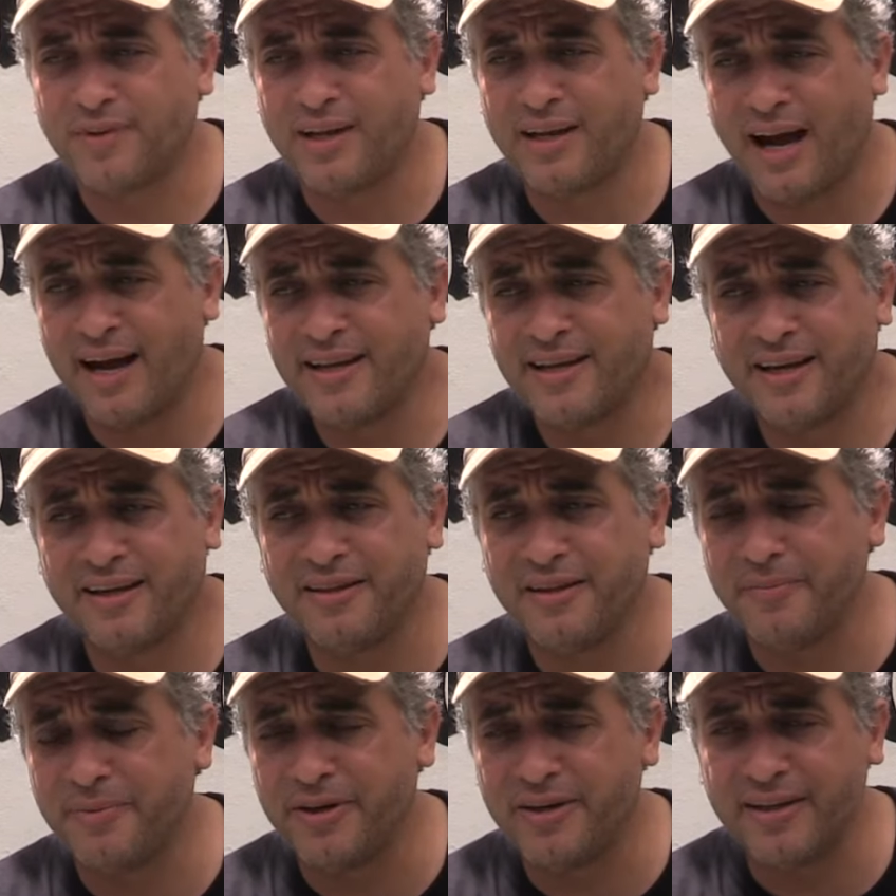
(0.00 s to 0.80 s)
I
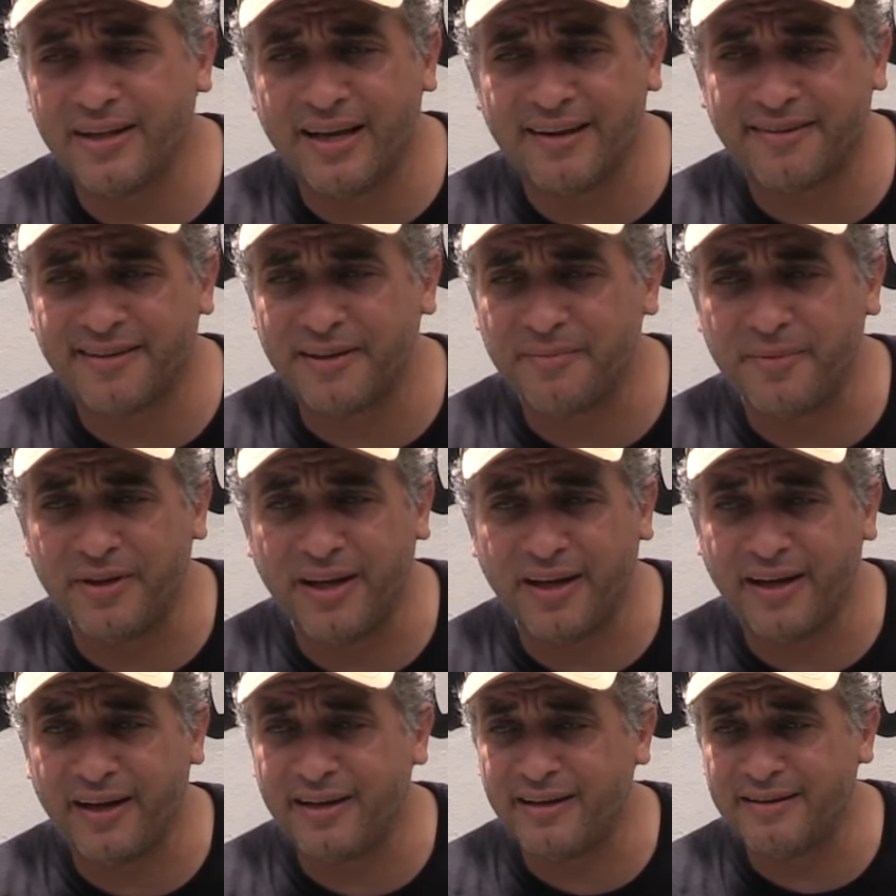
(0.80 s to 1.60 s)
checked the beer that same
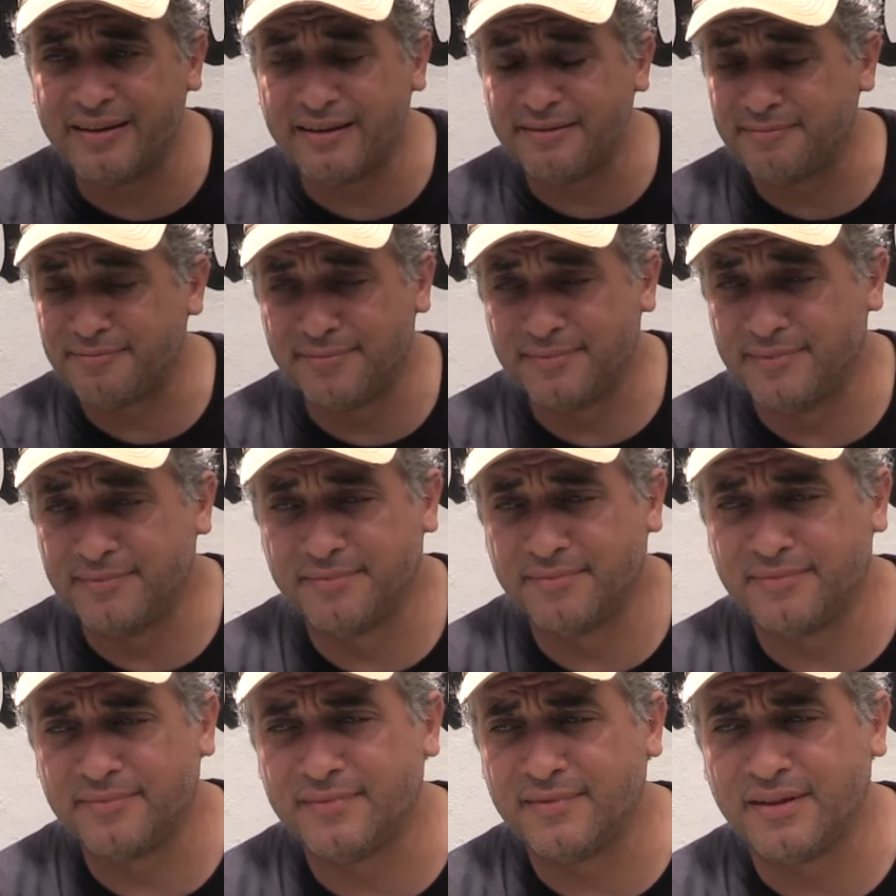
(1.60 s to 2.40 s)
day.
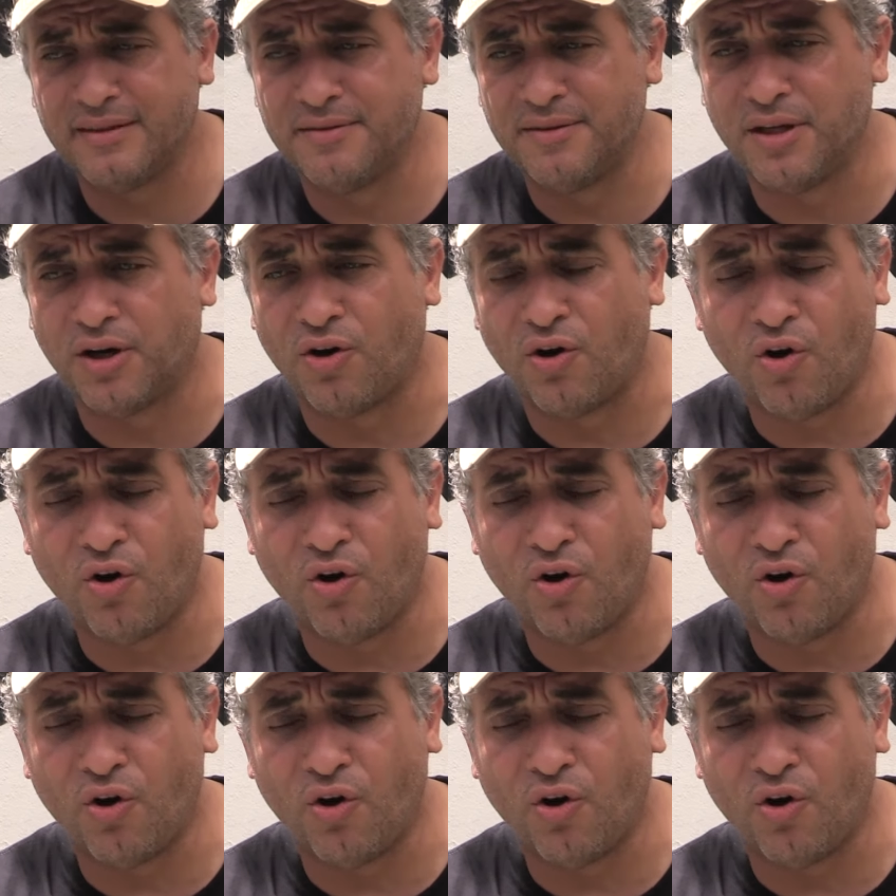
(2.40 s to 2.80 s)
The